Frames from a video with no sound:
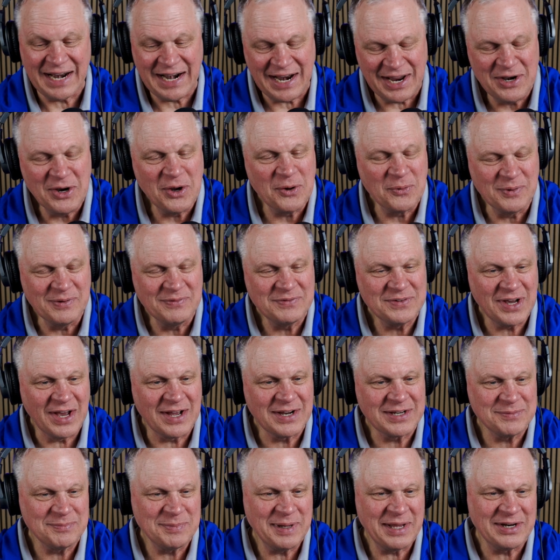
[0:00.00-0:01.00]
I know we've
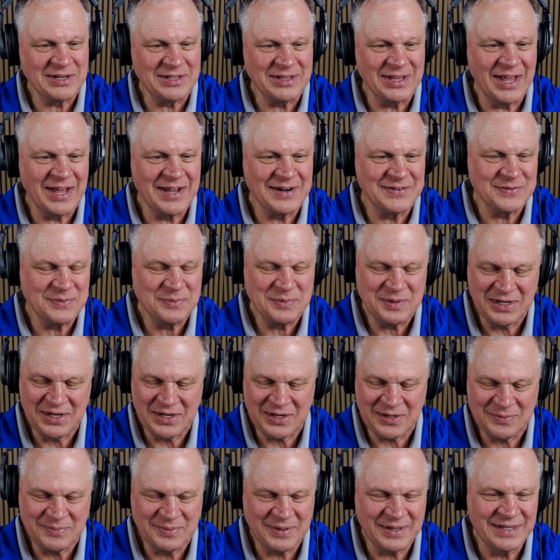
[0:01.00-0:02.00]
talked about a lot of them
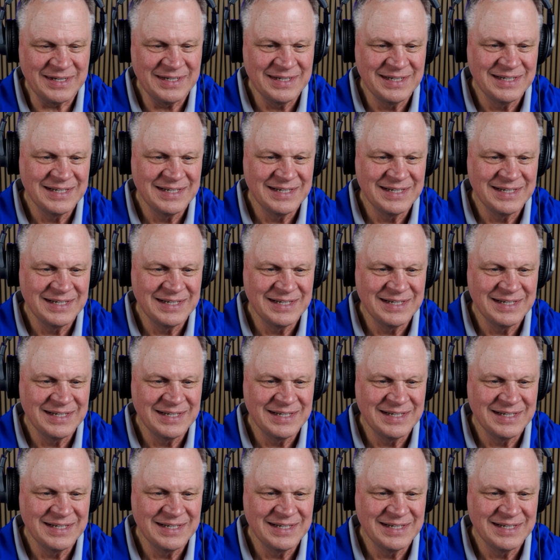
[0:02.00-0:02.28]
here, but